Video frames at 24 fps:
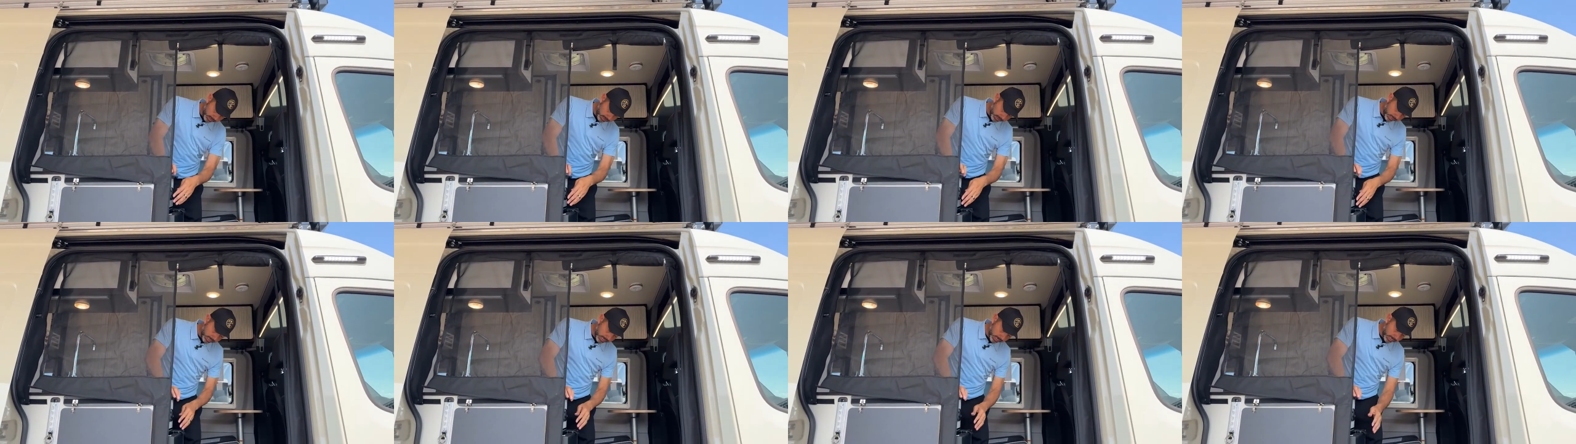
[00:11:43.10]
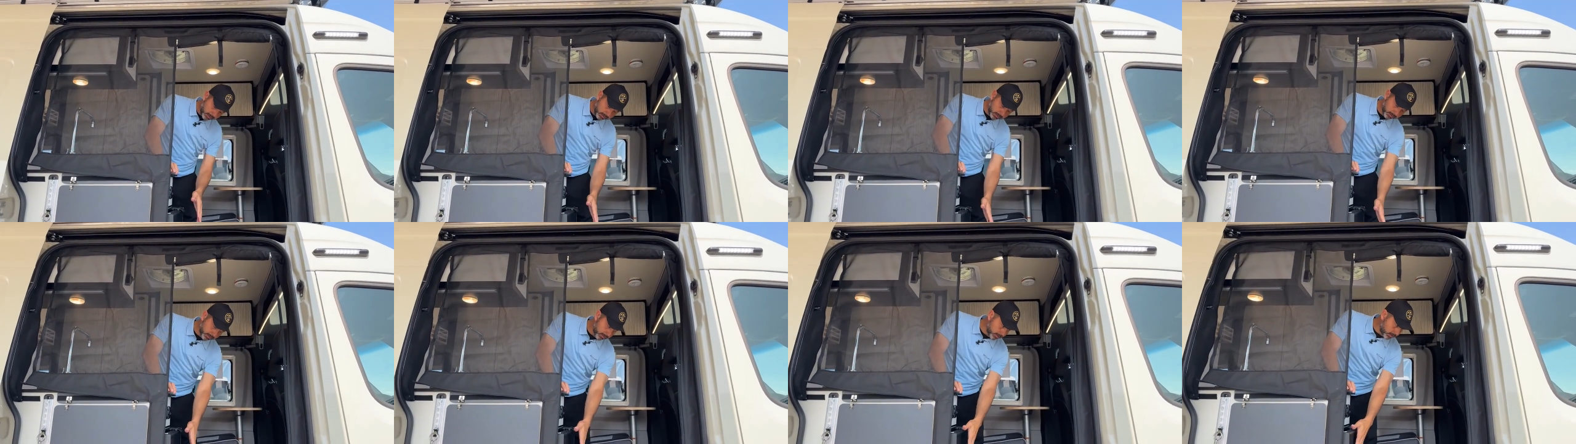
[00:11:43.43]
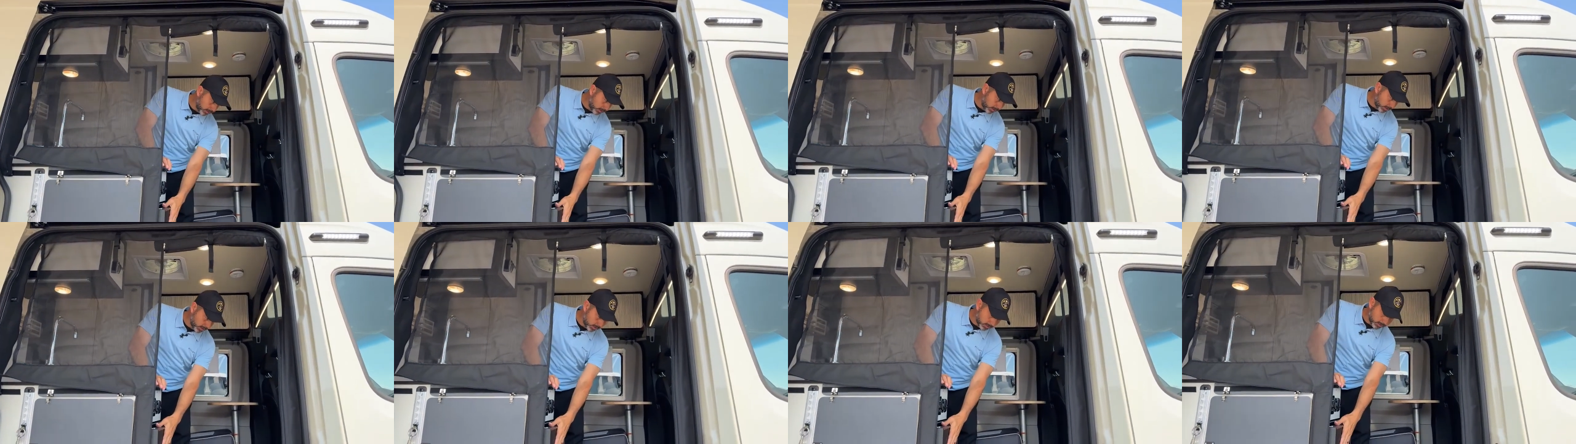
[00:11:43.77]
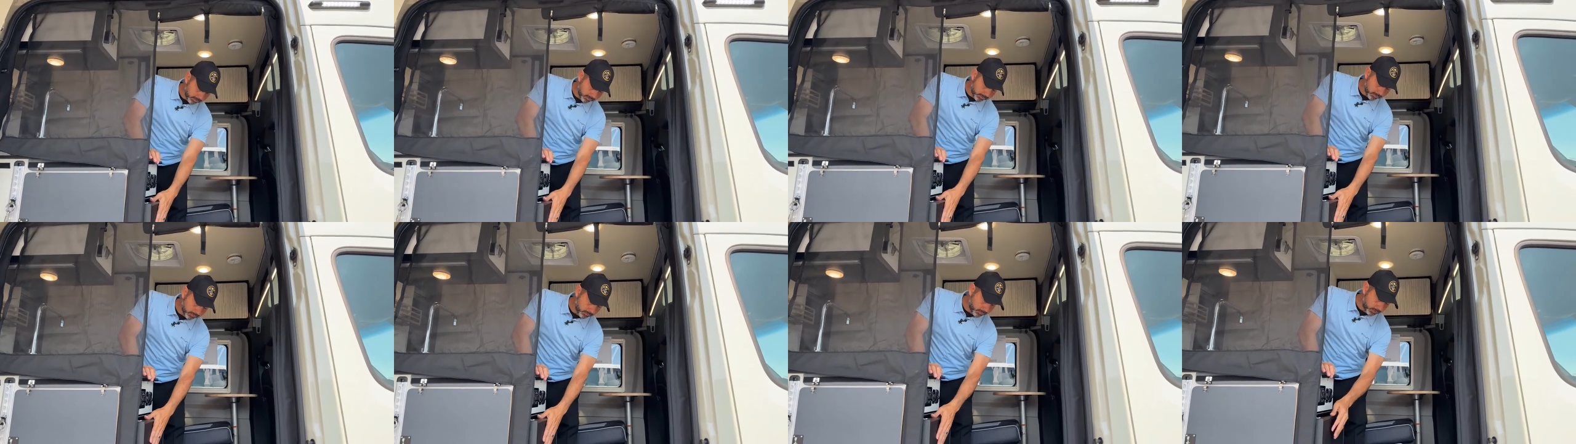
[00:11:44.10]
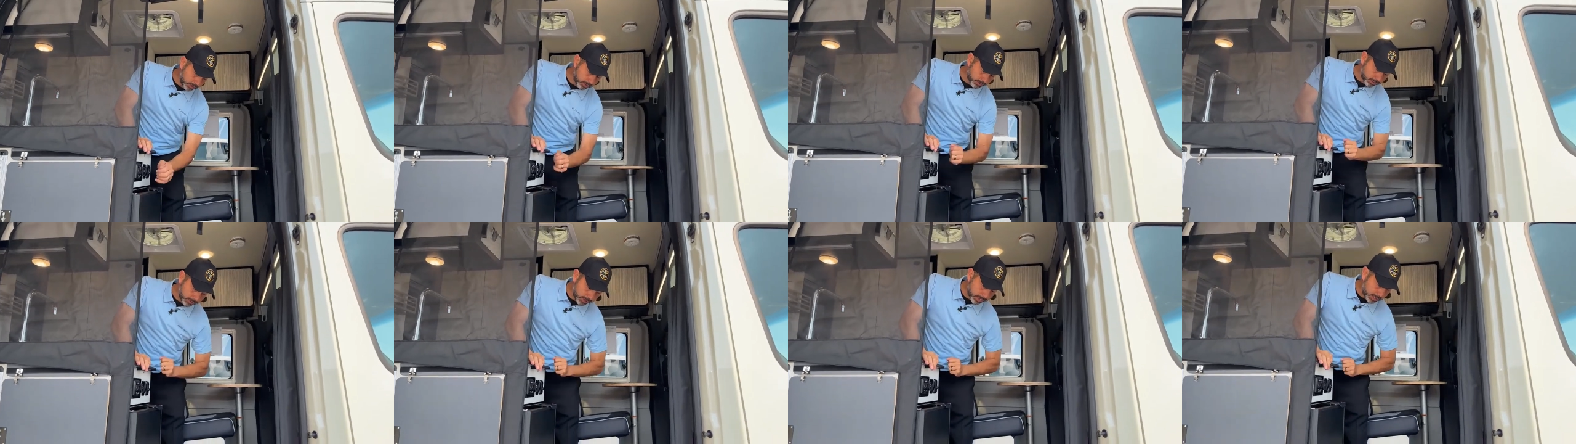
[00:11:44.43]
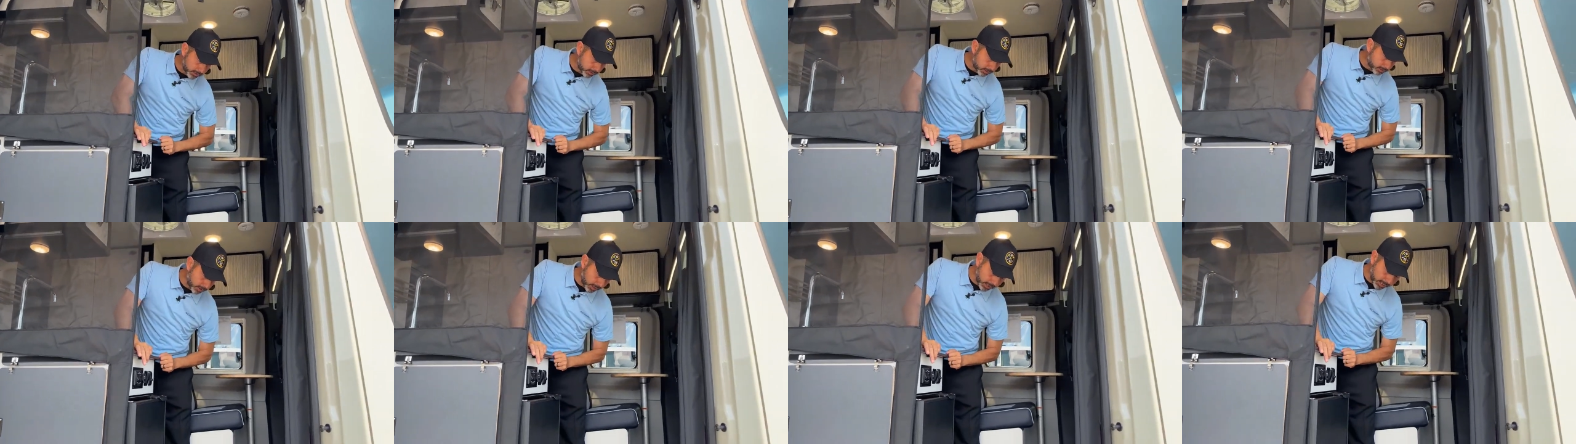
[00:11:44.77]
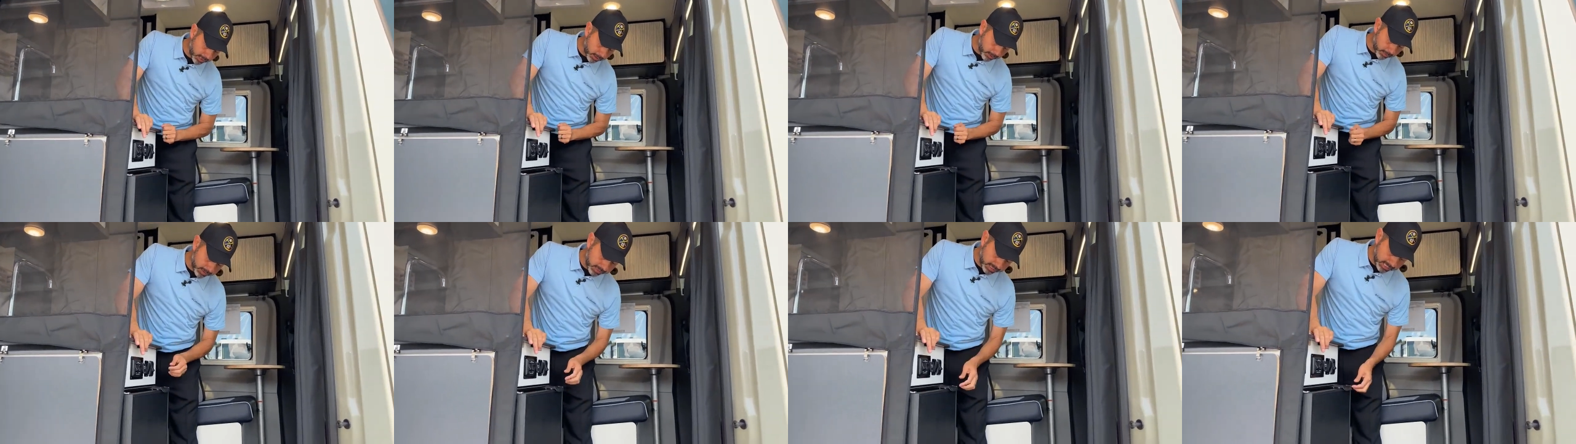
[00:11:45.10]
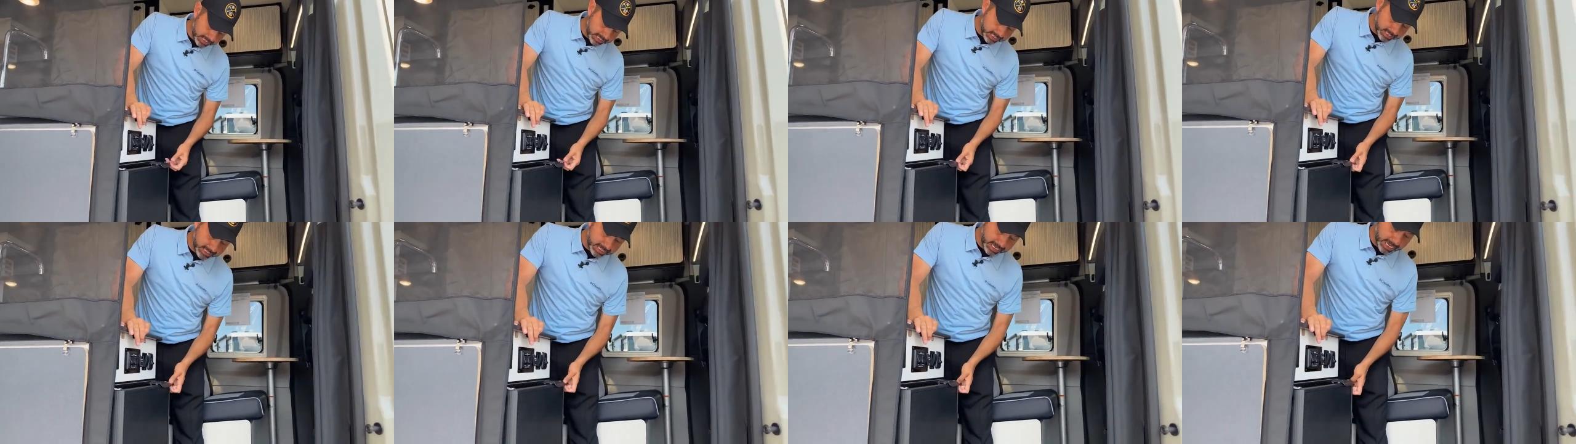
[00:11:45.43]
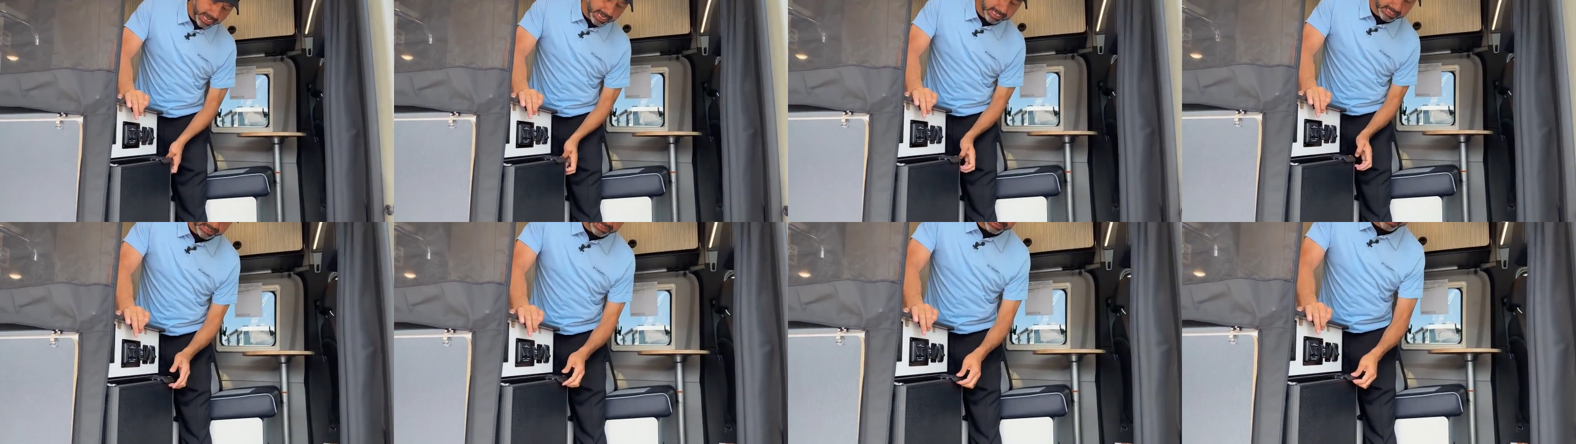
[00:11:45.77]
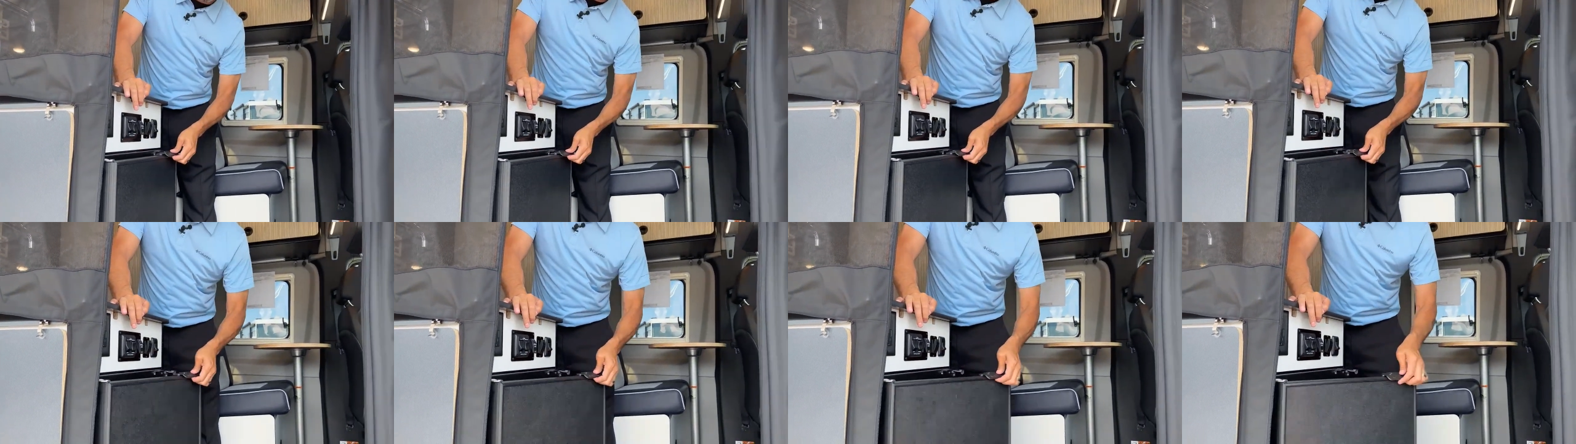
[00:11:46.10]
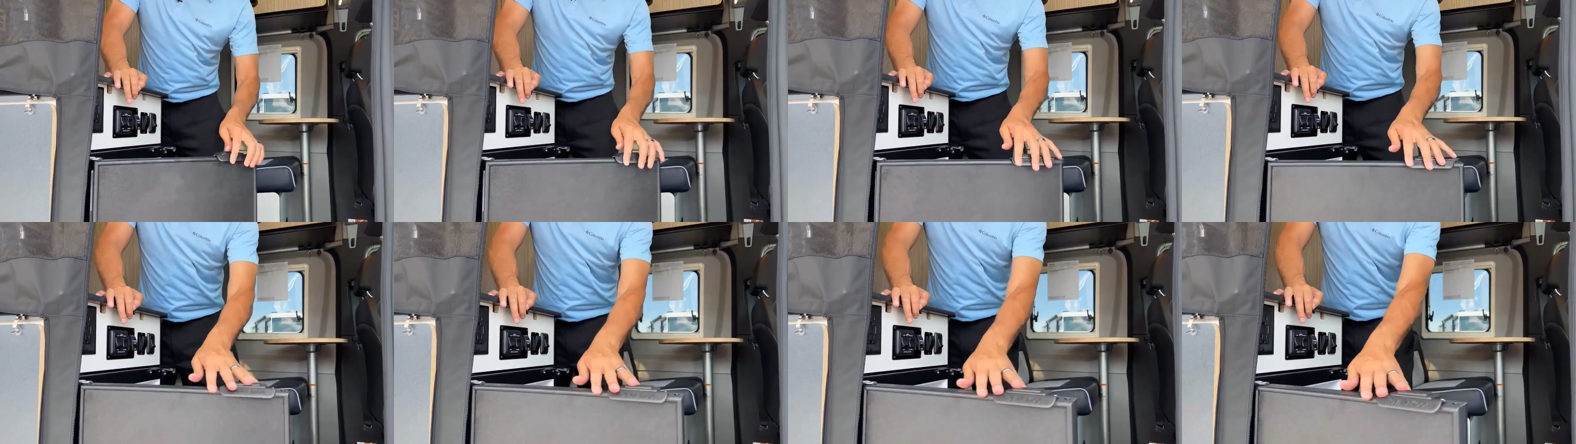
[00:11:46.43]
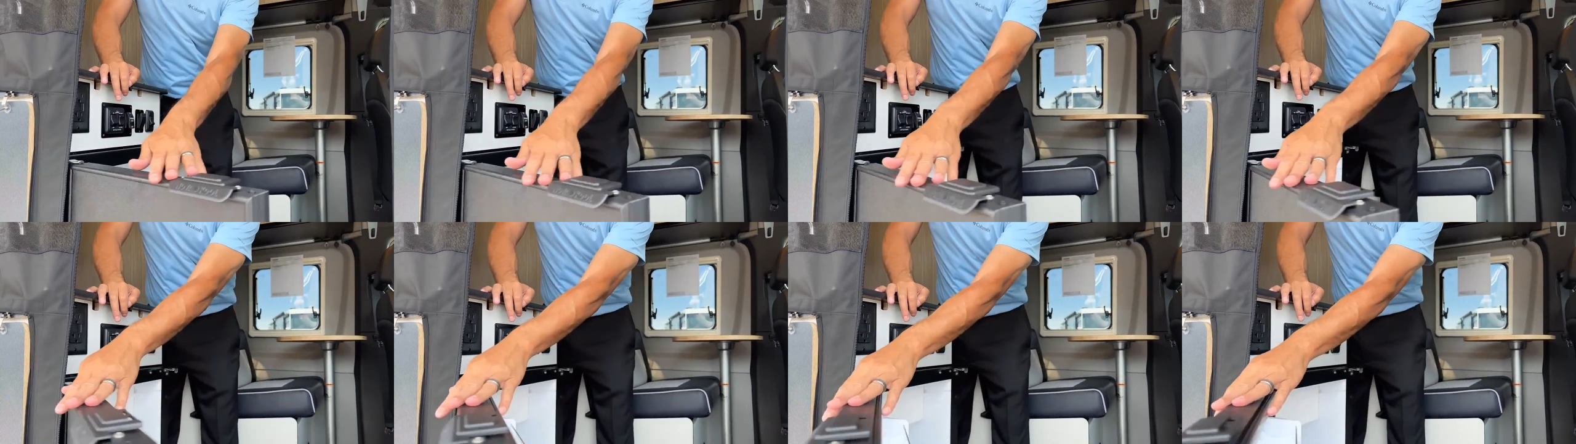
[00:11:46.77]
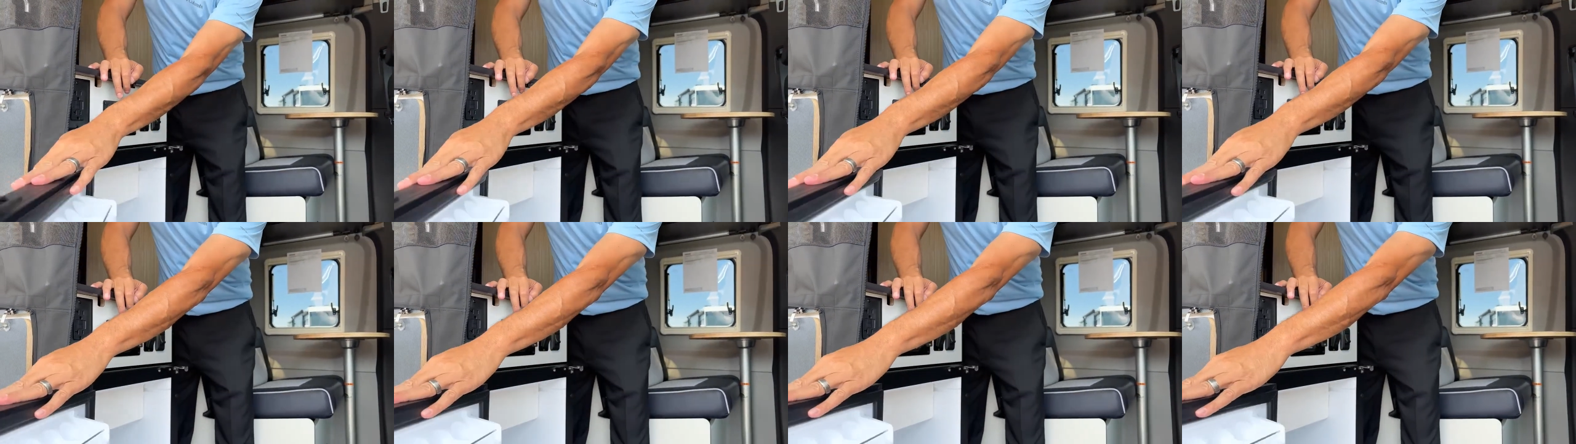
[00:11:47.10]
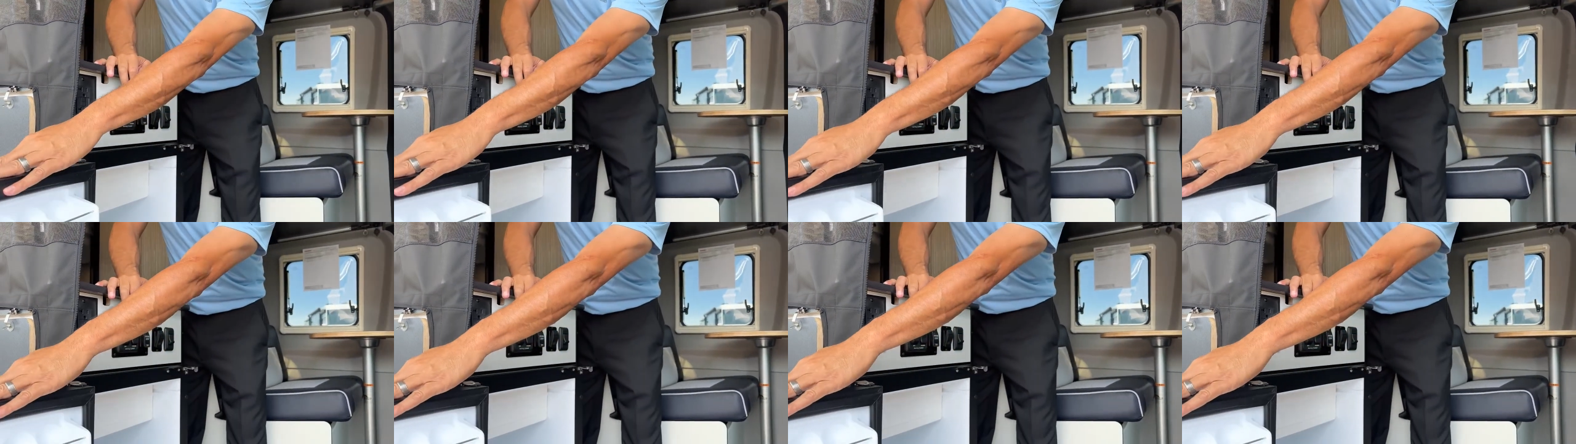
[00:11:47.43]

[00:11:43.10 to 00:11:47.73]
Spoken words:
Nobody's mouth can be seen.